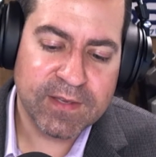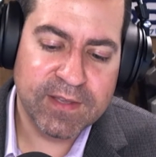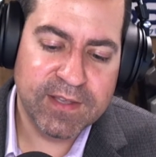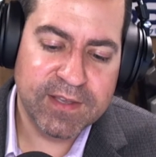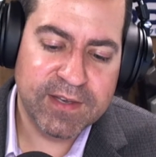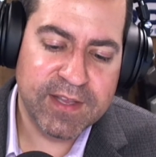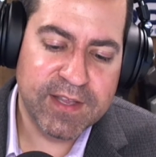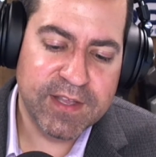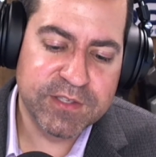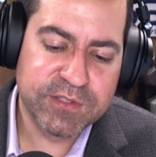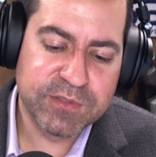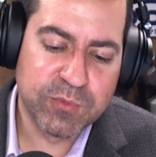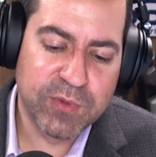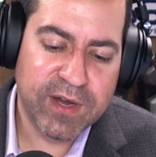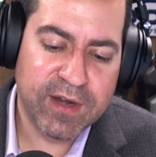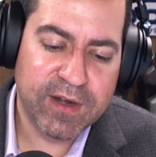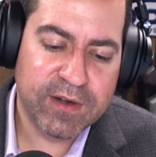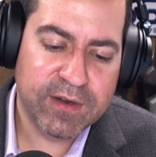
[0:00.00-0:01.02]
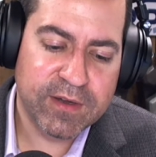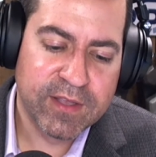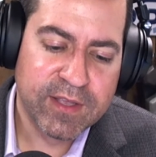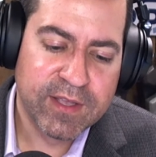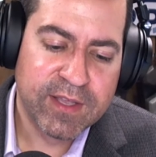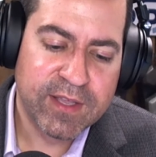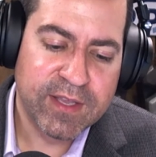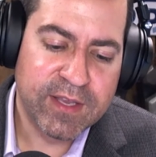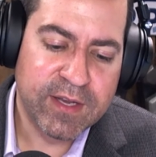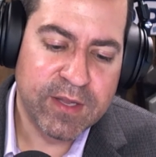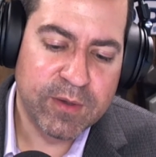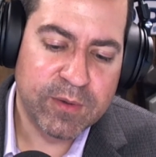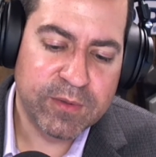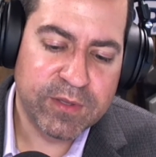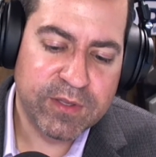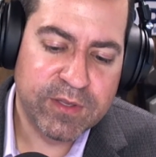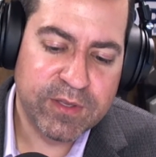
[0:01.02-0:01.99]
it is where you
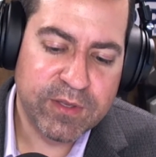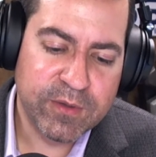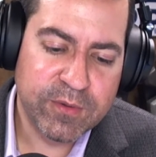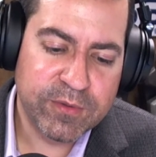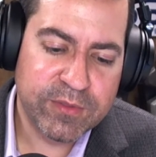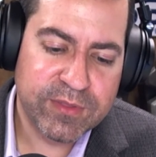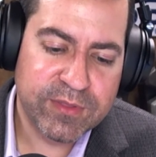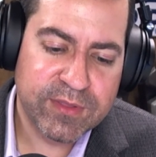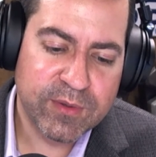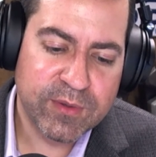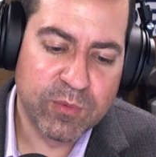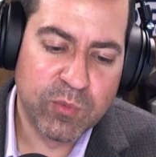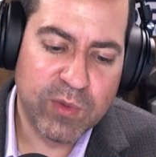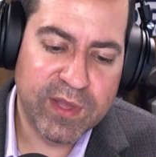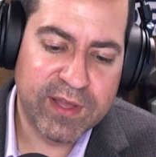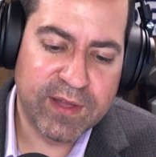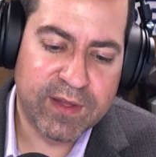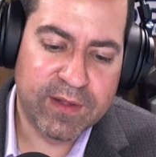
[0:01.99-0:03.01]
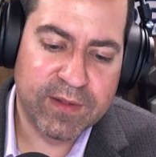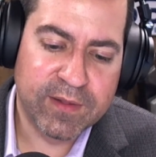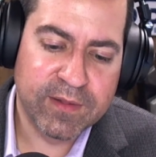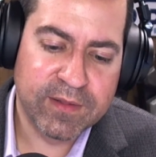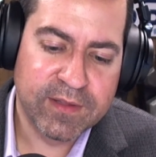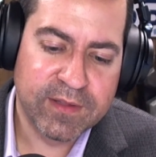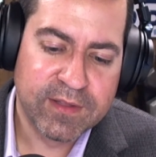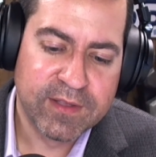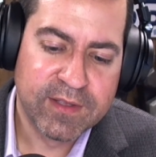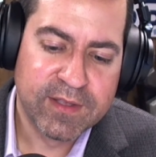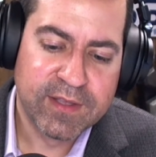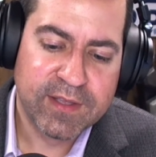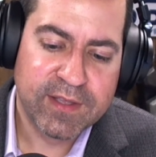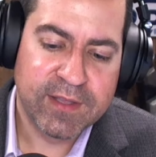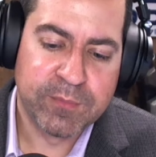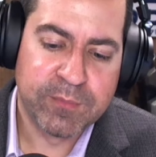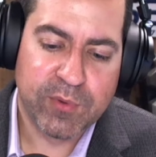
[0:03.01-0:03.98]
know youth will
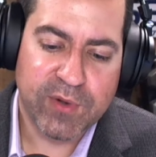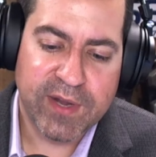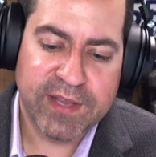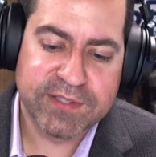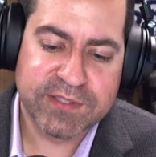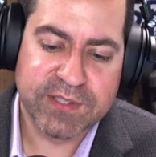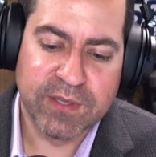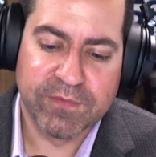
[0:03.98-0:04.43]
embrace.